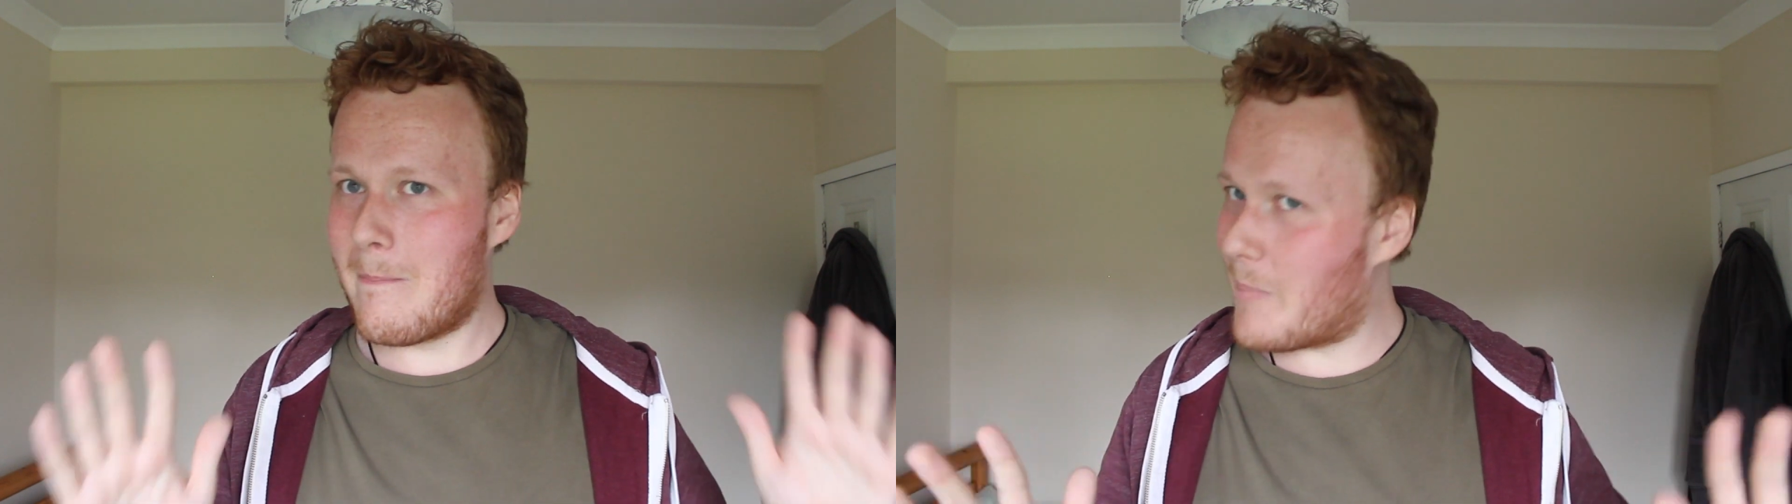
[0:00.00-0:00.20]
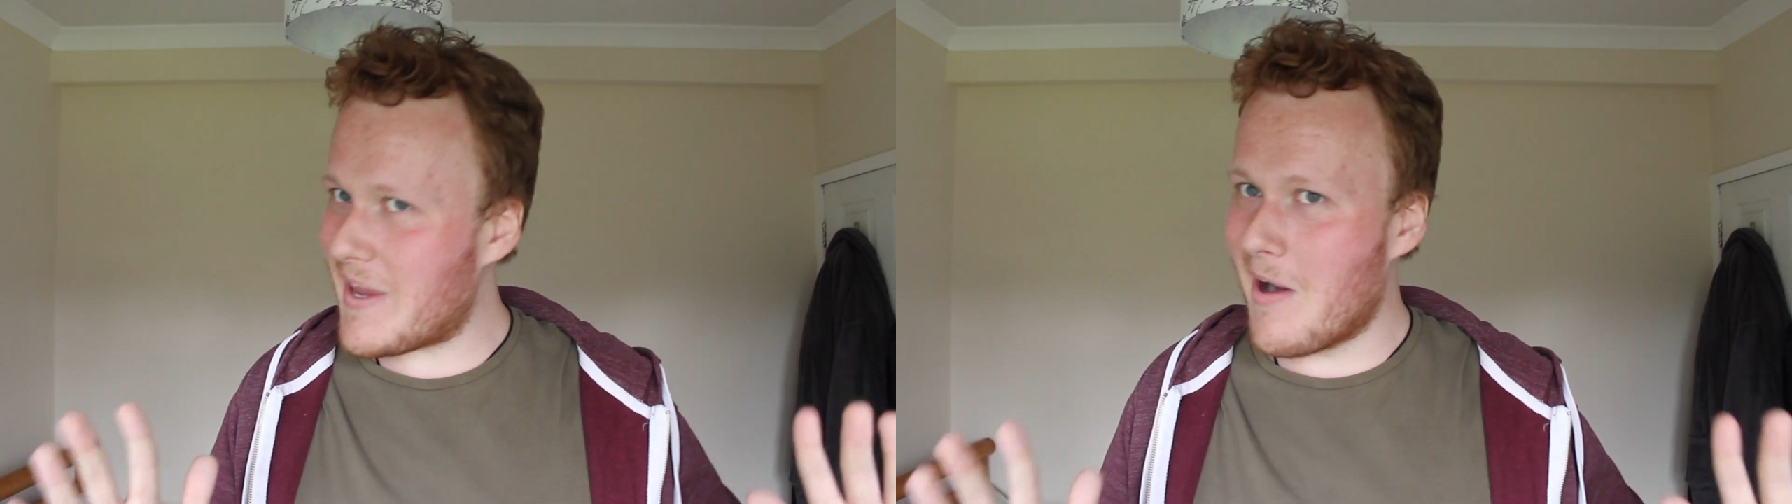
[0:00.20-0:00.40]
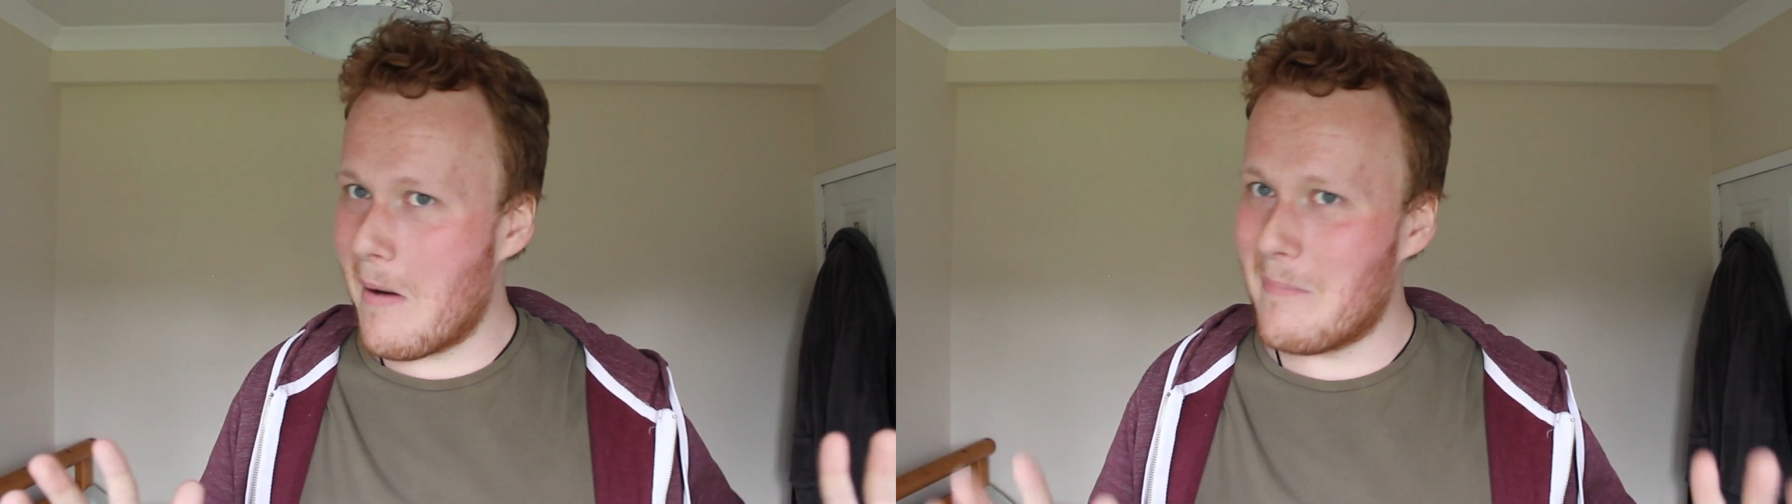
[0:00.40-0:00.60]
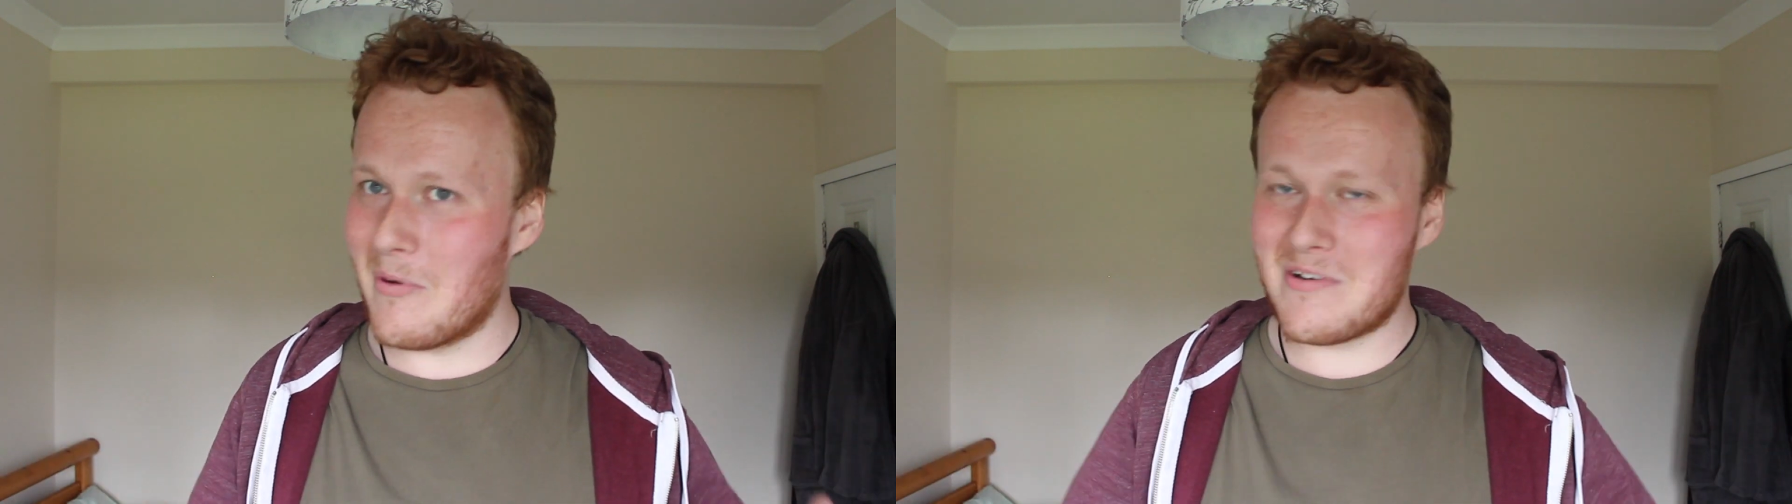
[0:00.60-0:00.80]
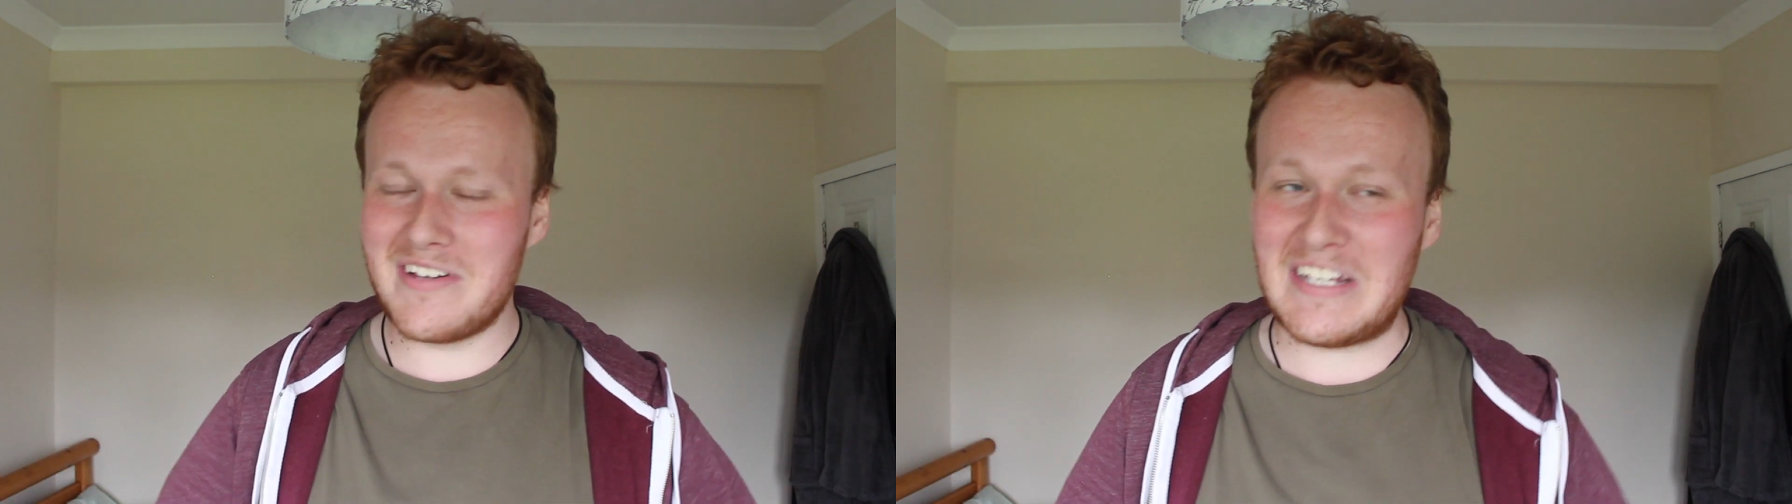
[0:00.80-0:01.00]
be
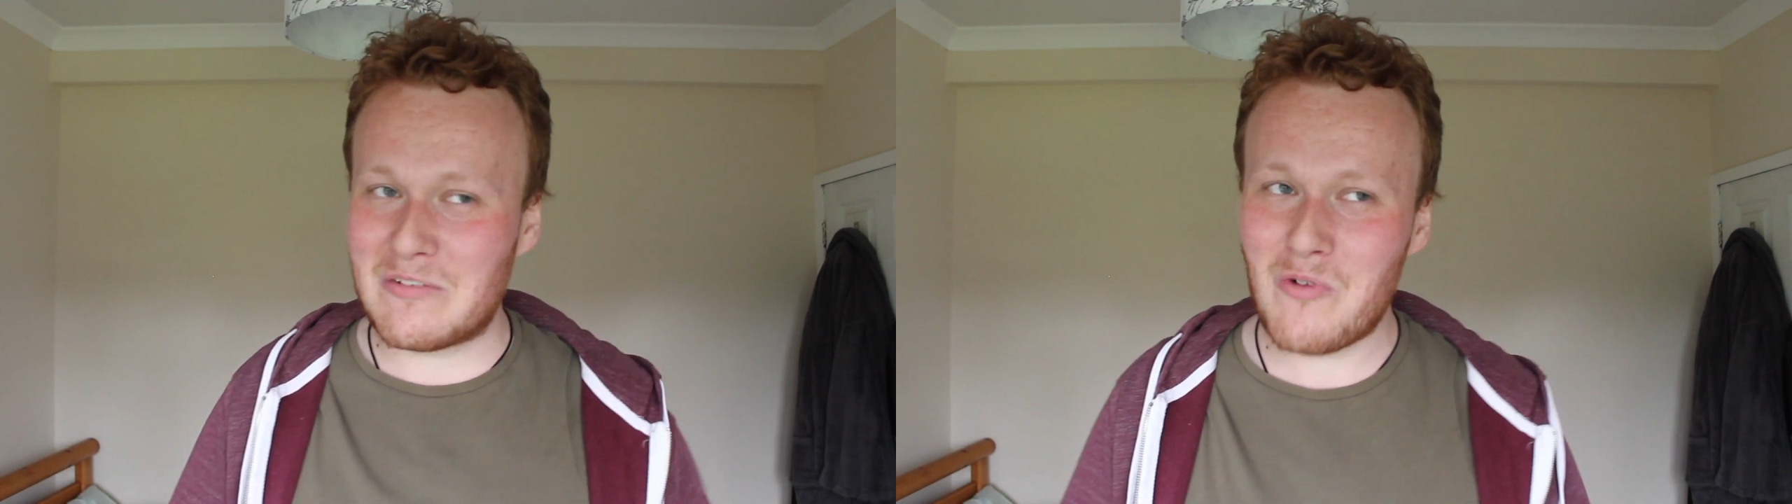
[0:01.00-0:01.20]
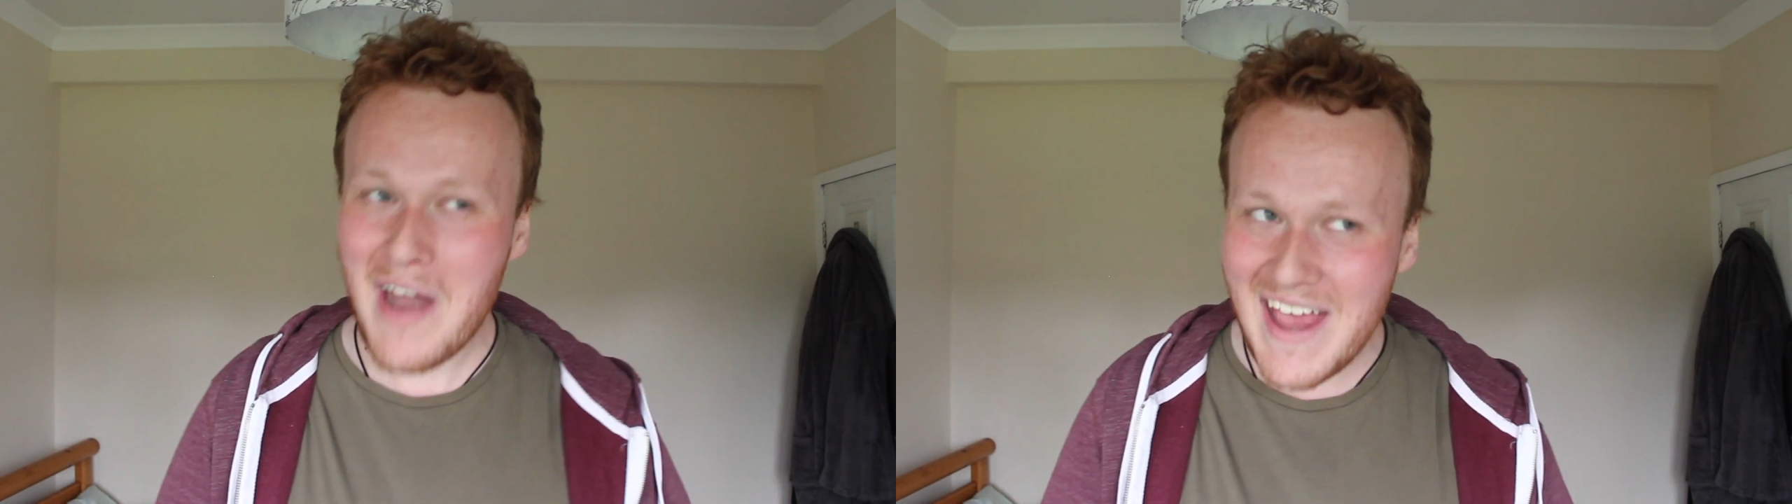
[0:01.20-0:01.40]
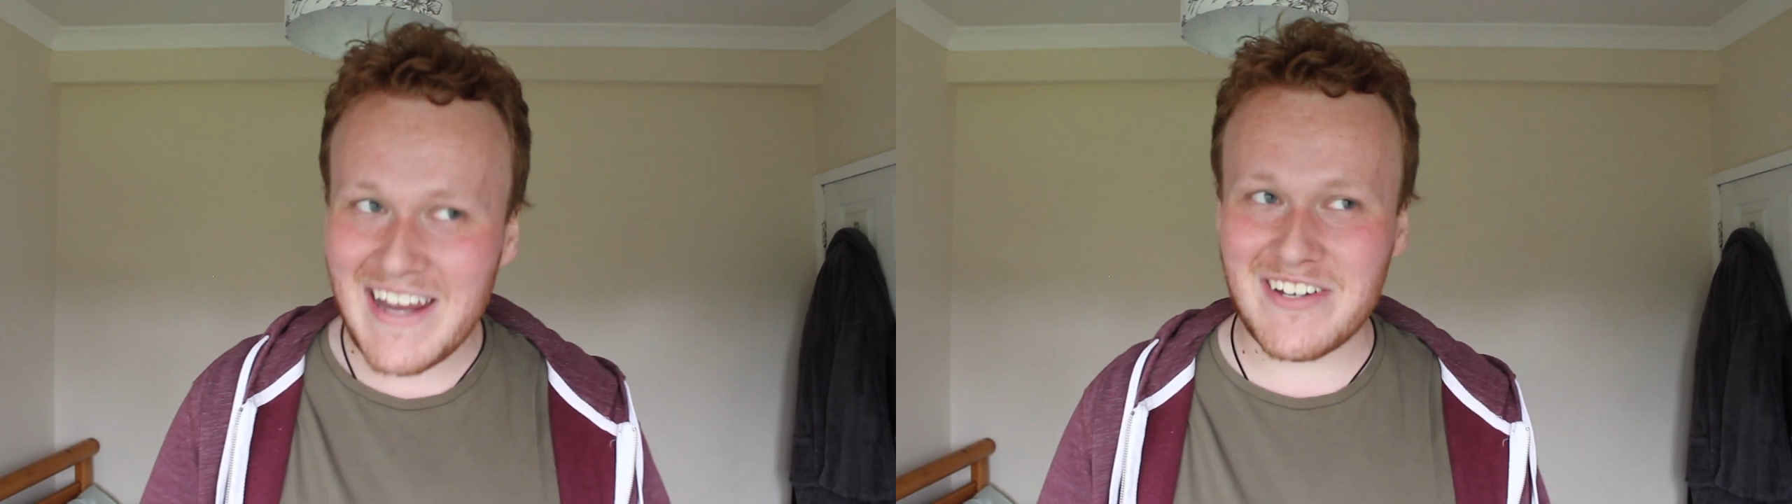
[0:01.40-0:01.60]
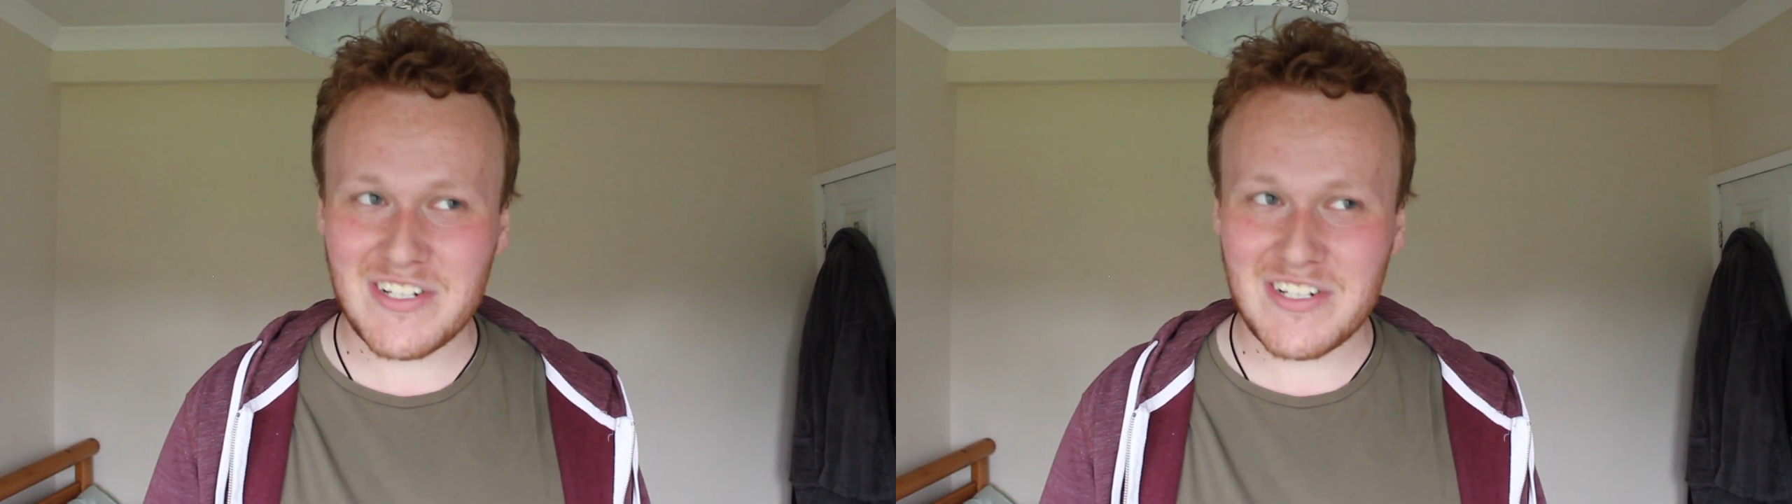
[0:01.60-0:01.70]
humble, because he really